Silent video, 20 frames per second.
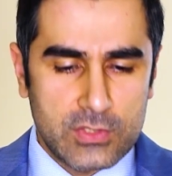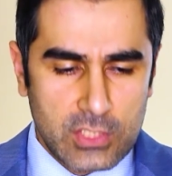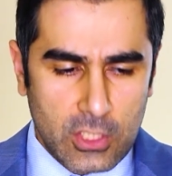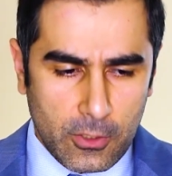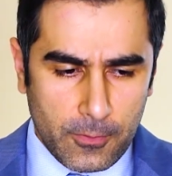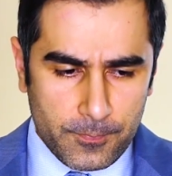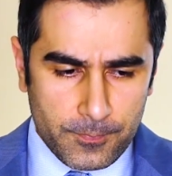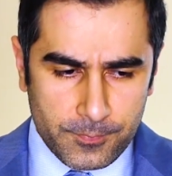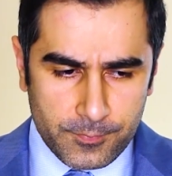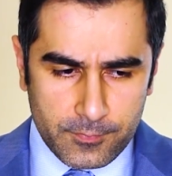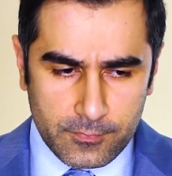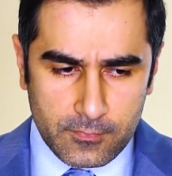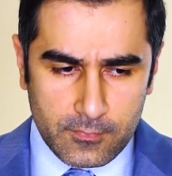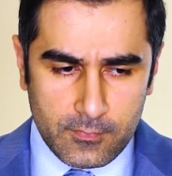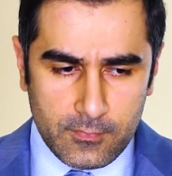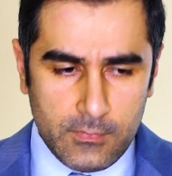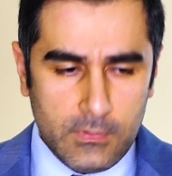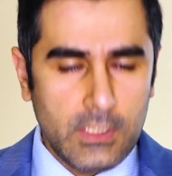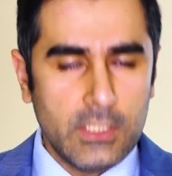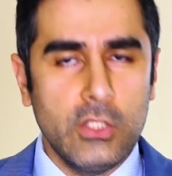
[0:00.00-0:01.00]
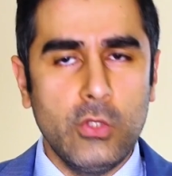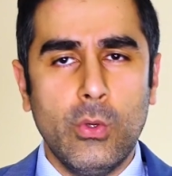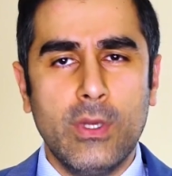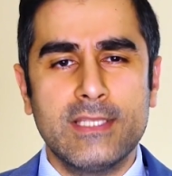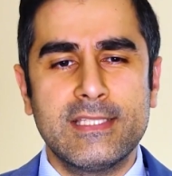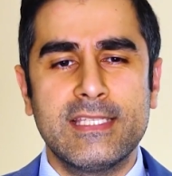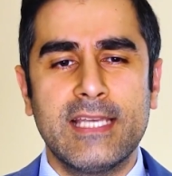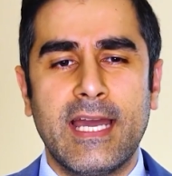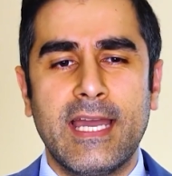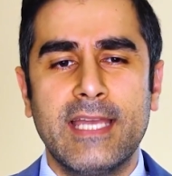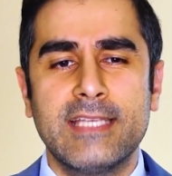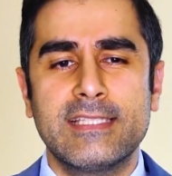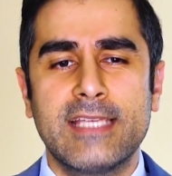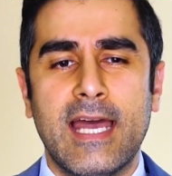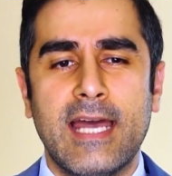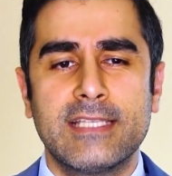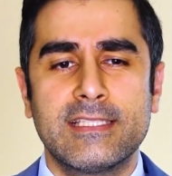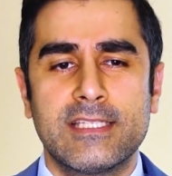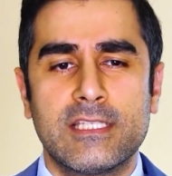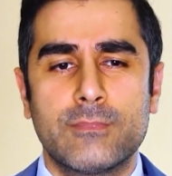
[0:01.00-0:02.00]
So USCIS
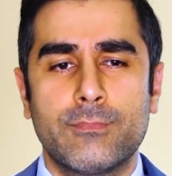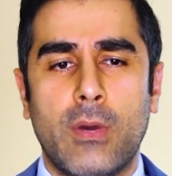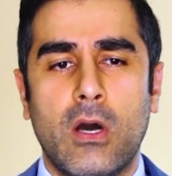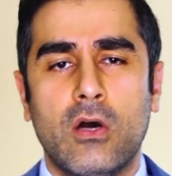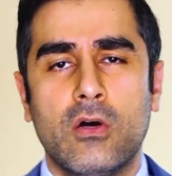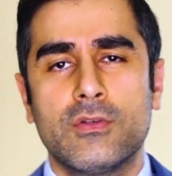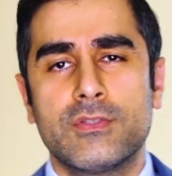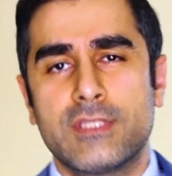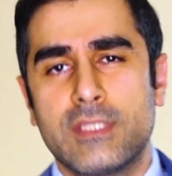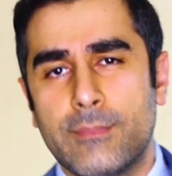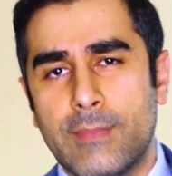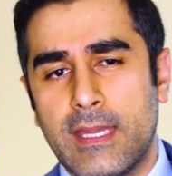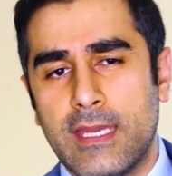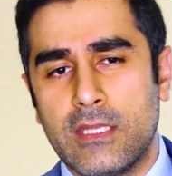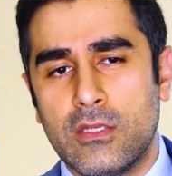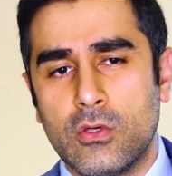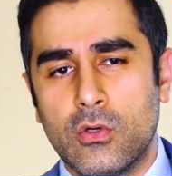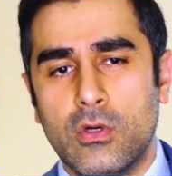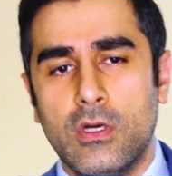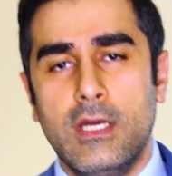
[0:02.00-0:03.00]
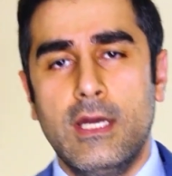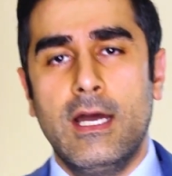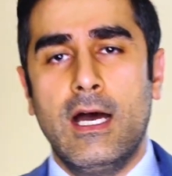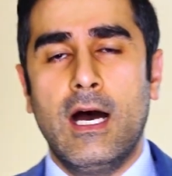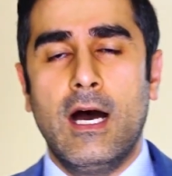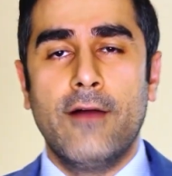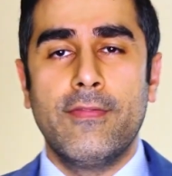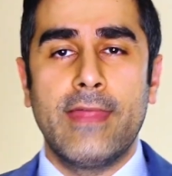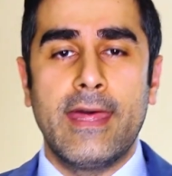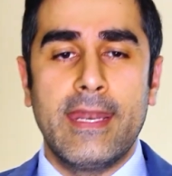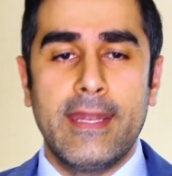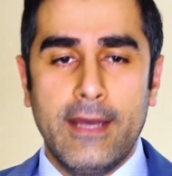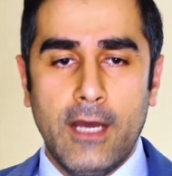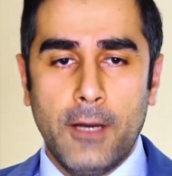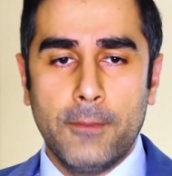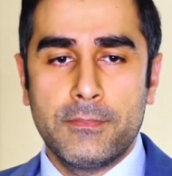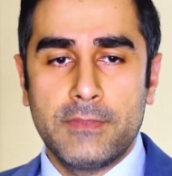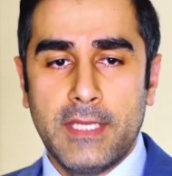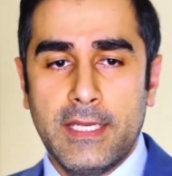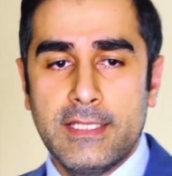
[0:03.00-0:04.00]
has this policy manual that it
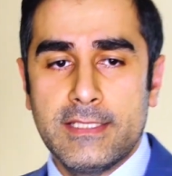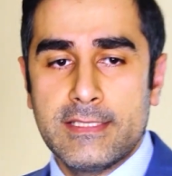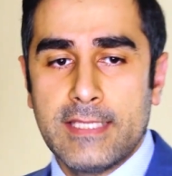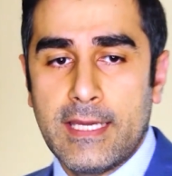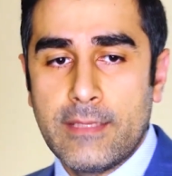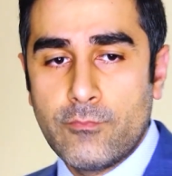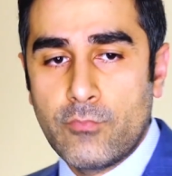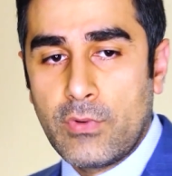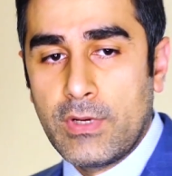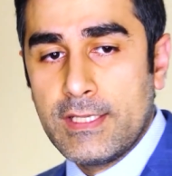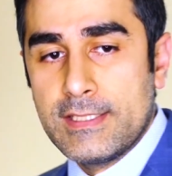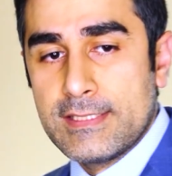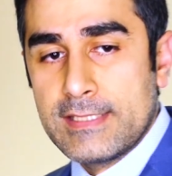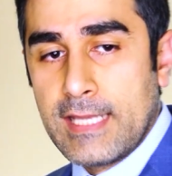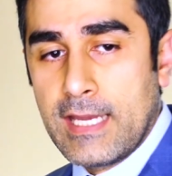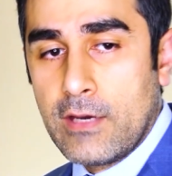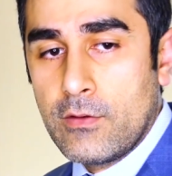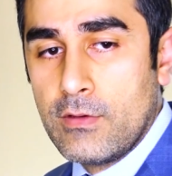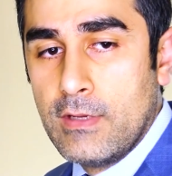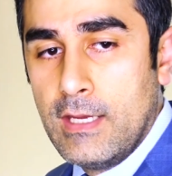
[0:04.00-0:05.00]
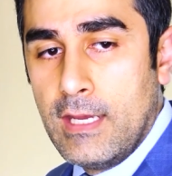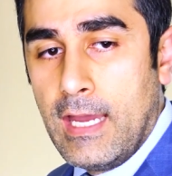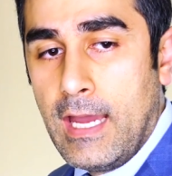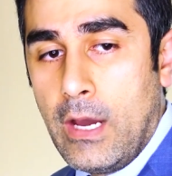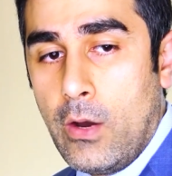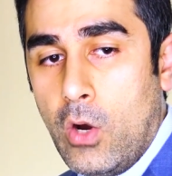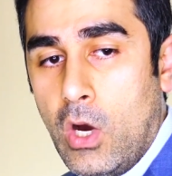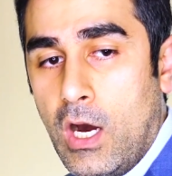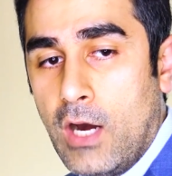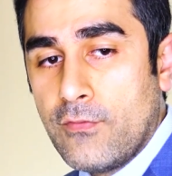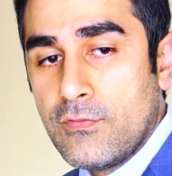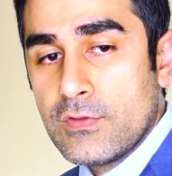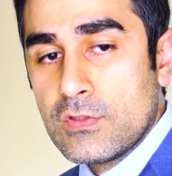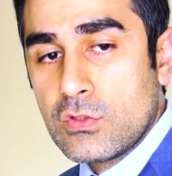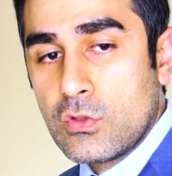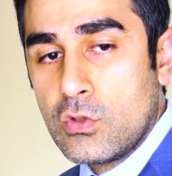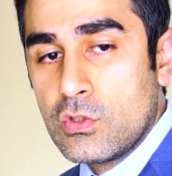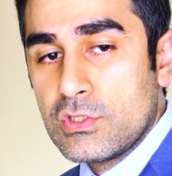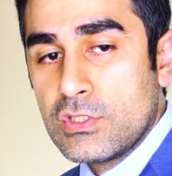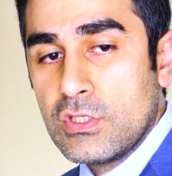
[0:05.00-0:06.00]
updates, that breaks down how
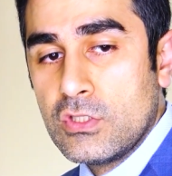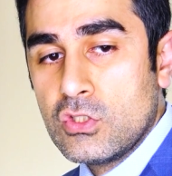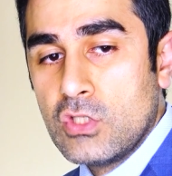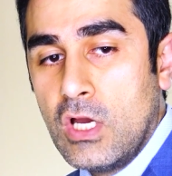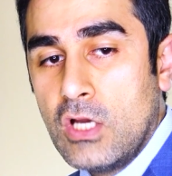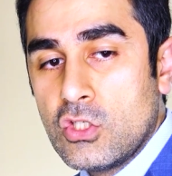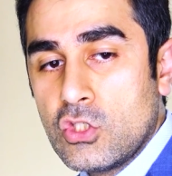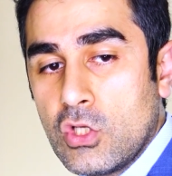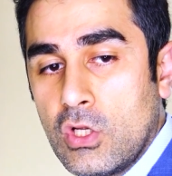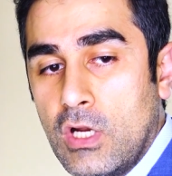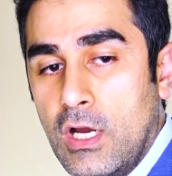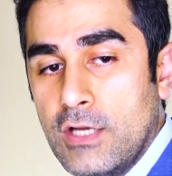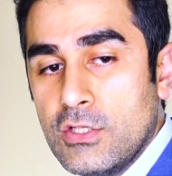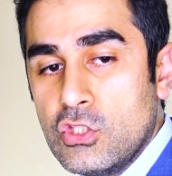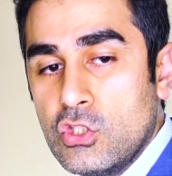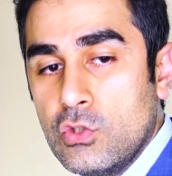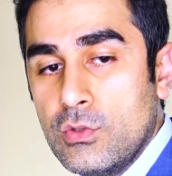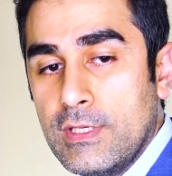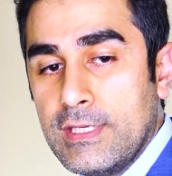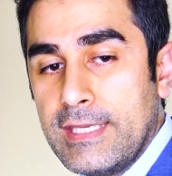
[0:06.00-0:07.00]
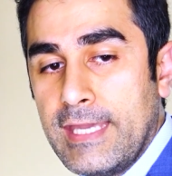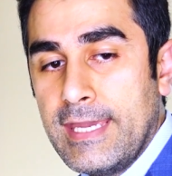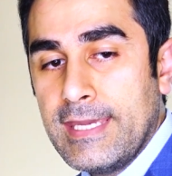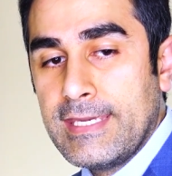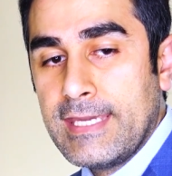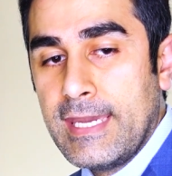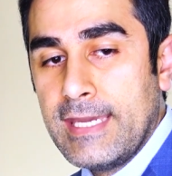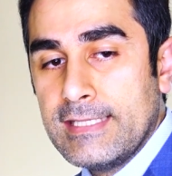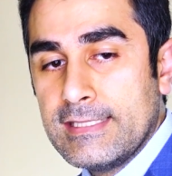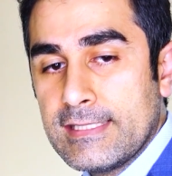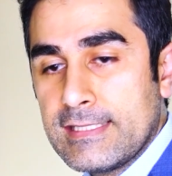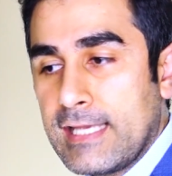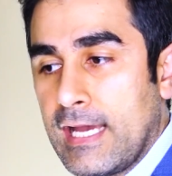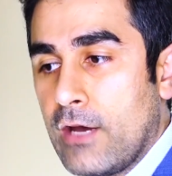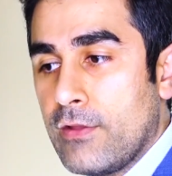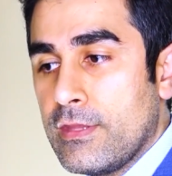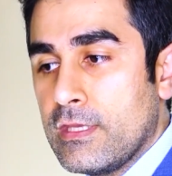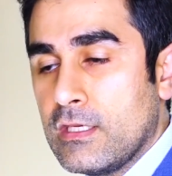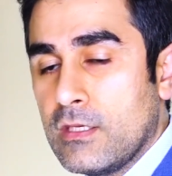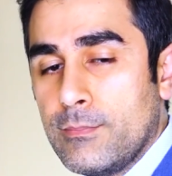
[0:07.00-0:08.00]
officers should adjudicate cases,
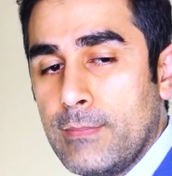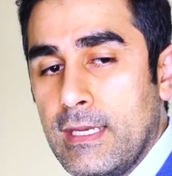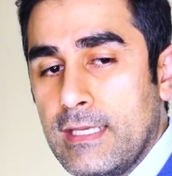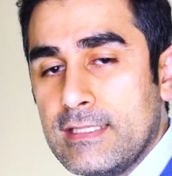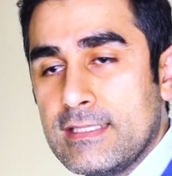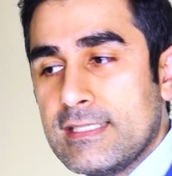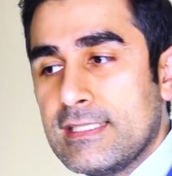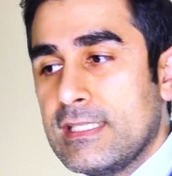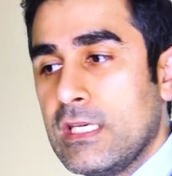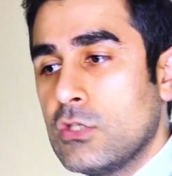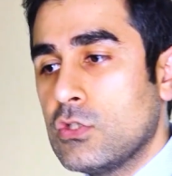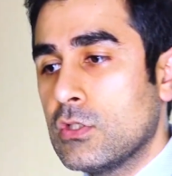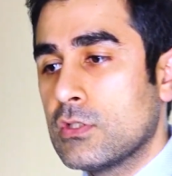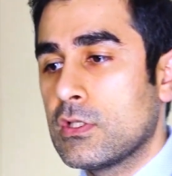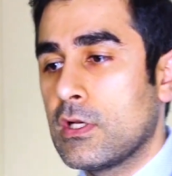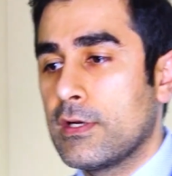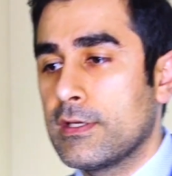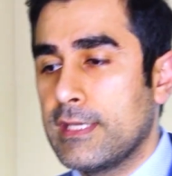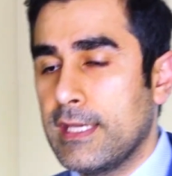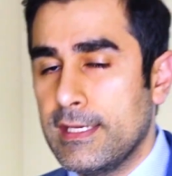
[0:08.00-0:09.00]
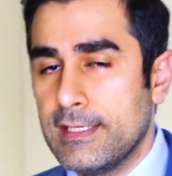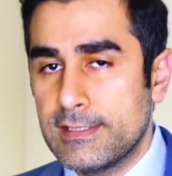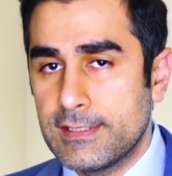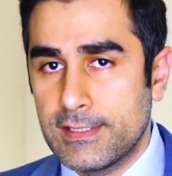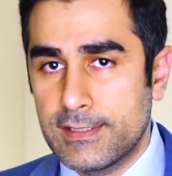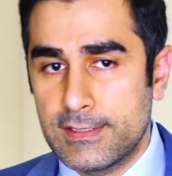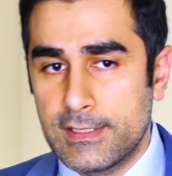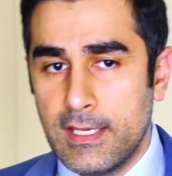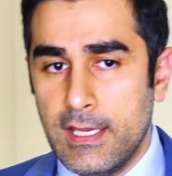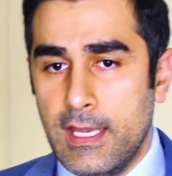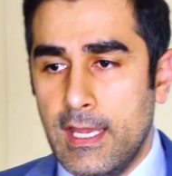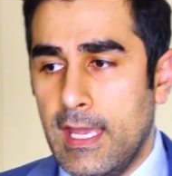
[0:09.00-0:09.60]
how they can make decisions on cases.